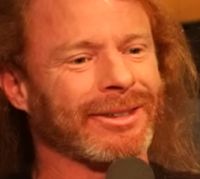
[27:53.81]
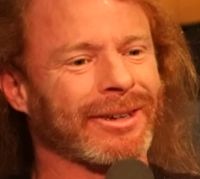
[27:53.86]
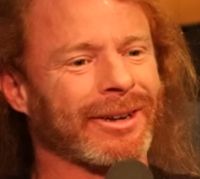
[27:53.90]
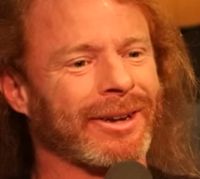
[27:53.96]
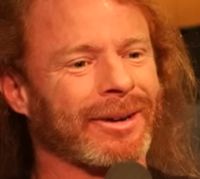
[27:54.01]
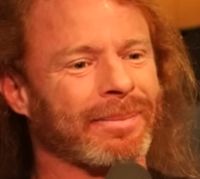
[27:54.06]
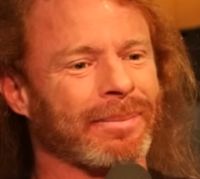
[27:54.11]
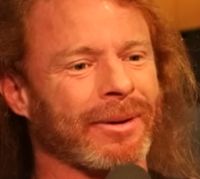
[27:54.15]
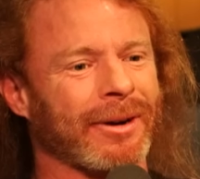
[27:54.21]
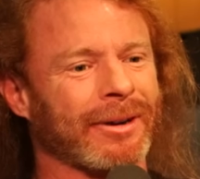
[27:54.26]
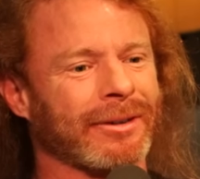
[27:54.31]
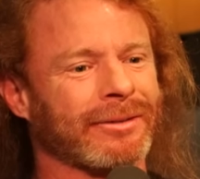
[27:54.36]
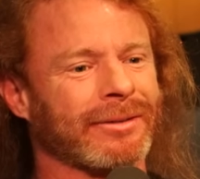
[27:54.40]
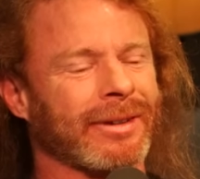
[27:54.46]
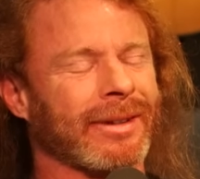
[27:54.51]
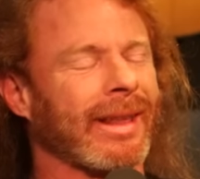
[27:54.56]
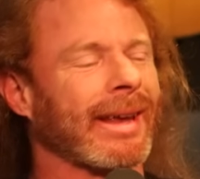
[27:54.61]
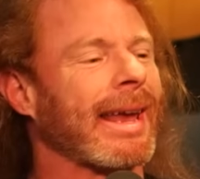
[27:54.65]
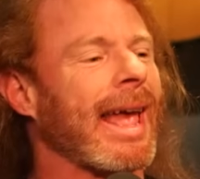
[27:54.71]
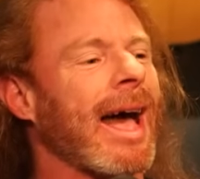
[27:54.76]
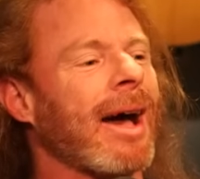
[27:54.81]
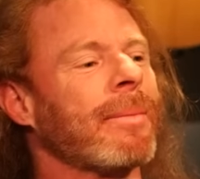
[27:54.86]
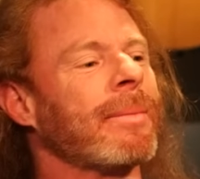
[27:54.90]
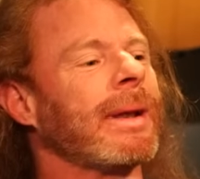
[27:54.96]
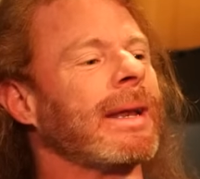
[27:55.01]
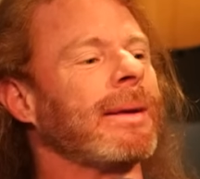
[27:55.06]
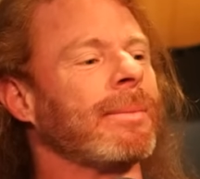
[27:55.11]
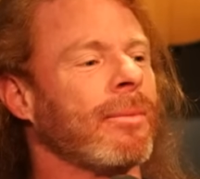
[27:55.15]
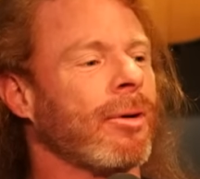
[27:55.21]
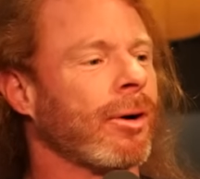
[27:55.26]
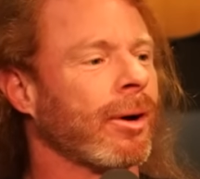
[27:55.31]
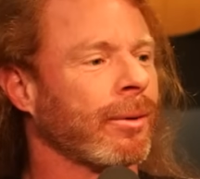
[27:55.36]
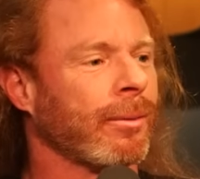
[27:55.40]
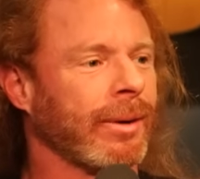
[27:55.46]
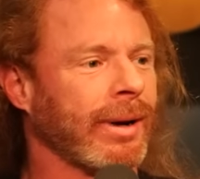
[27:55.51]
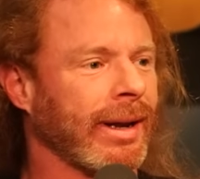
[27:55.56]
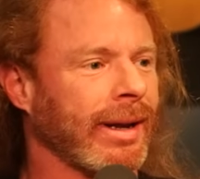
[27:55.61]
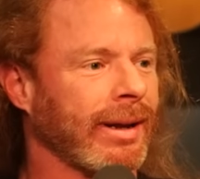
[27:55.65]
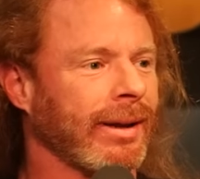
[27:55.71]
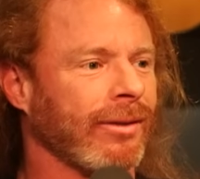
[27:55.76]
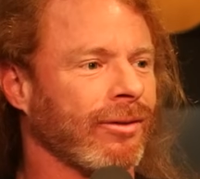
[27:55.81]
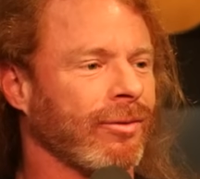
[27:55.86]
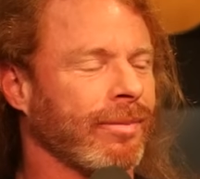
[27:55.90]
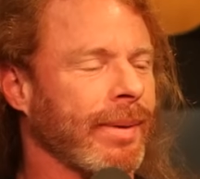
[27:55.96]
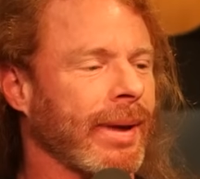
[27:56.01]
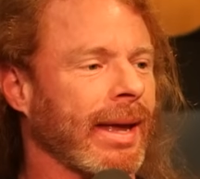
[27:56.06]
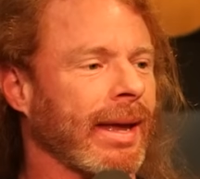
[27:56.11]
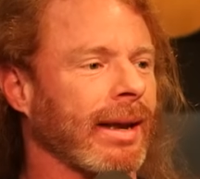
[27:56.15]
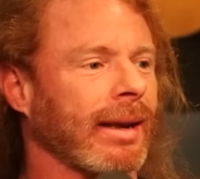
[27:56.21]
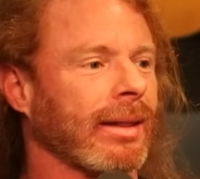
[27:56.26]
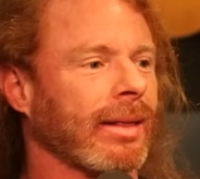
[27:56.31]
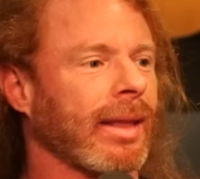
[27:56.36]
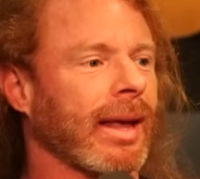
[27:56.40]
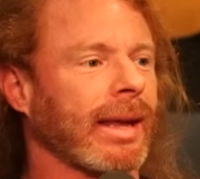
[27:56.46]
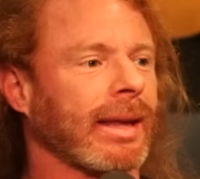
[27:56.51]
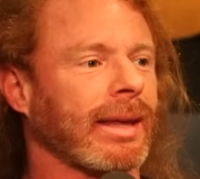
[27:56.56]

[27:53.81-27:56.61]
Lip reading: good person, like, how many more would it have been? Like,